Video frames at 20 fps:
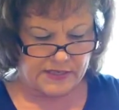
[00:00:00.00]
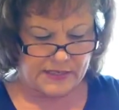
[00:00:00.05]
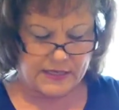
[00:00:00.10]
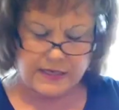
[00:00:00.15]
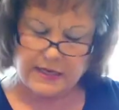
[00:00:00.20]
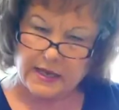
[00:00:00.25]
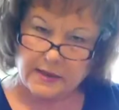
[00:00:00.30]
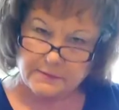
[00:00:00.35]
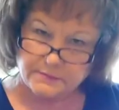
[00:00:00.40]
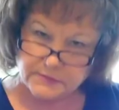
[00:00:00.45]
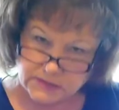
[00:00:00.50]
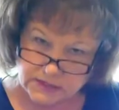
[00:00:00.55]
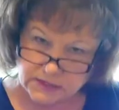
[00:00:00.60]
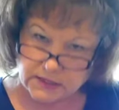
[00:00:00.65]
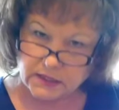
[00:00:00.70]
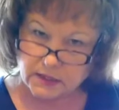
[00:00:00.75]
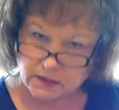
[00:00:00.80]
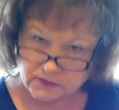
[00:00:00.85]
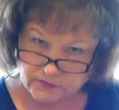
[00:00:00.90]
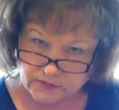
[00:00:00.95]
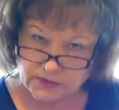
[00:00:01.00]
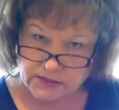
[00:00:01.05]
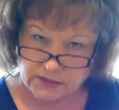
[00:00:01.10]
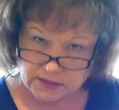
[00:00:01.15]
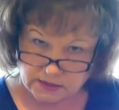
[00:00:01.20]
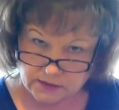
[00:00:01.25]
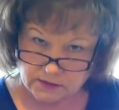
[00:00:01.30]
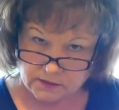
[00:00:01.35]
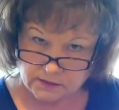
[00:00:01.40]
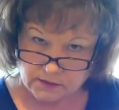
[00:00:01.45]

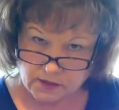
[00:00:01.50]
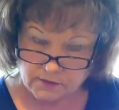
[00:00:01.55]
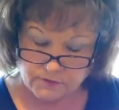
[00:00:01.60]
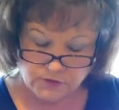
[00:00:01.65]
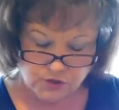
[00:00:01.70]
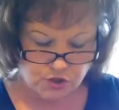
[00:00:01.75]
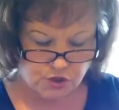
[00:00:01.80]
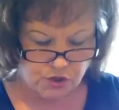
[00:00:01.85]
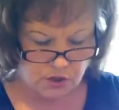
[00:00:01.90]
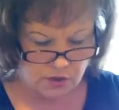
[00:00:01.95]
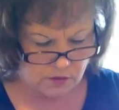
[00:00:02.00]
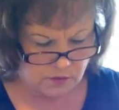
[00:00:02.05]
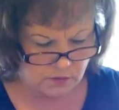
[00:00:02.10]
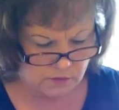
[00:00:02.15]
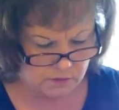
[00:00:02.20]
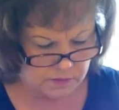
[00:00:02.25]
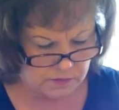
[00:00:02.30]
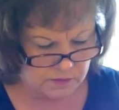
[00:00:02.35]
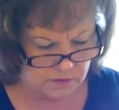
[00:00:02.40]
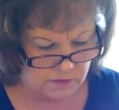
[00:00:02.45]
captivity of Job